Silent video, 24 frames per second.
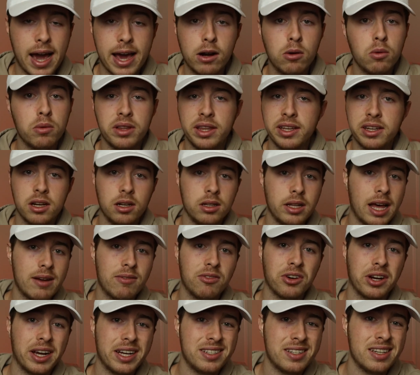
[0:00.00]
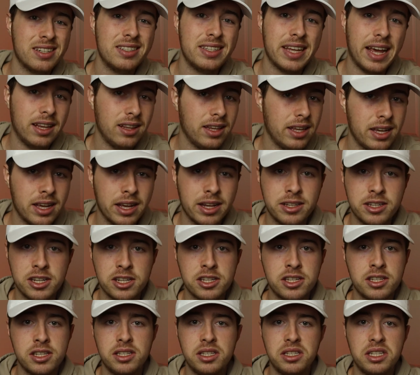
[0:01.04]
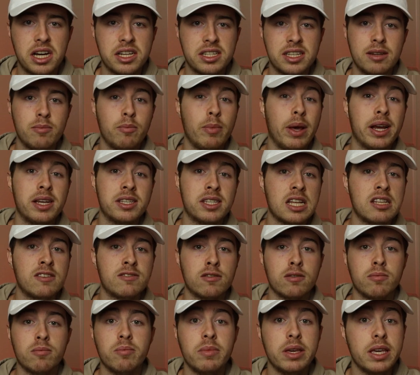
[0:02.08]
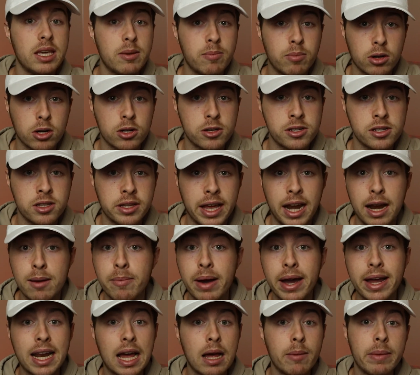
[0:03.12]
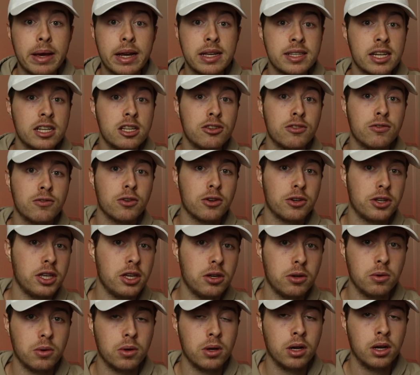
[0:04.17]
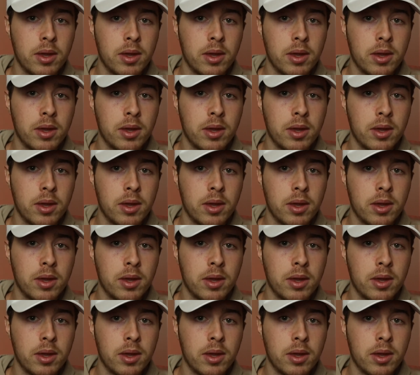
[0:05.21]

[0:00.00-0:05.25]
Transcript: I don't think I'll ever get to daily. It just doesn't make sense for me personally, and it might not make sense for you.